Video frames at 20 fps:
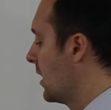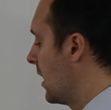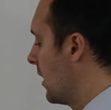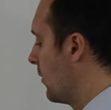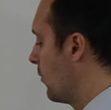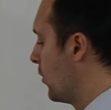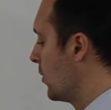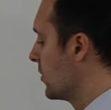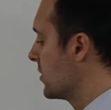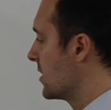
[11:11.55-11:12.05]

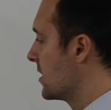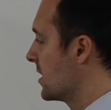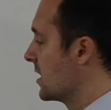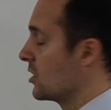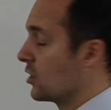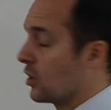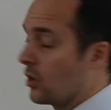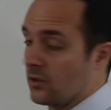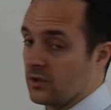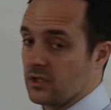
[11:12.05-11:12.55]
and once it's in
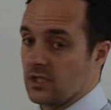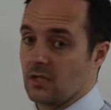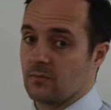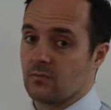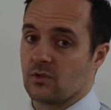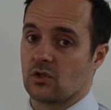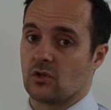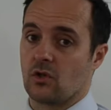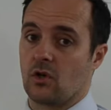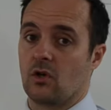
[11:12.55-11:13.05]
your
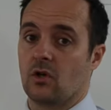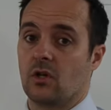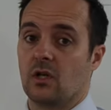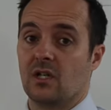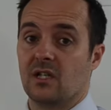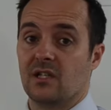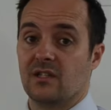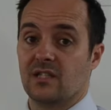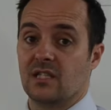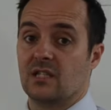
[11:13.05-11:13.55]
long-term store,
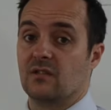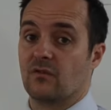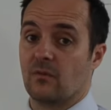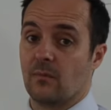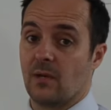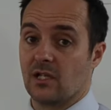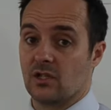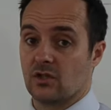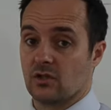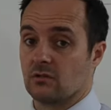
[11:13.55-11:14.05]
the
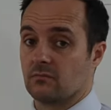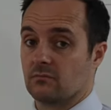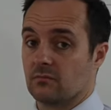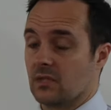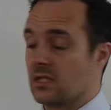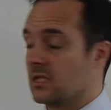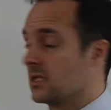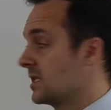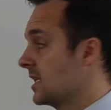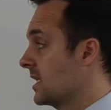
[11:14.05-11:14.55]
information
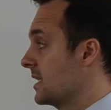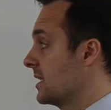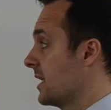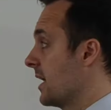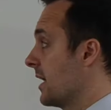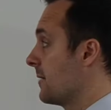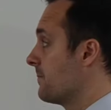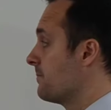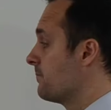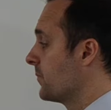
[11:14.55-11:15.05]
is in there.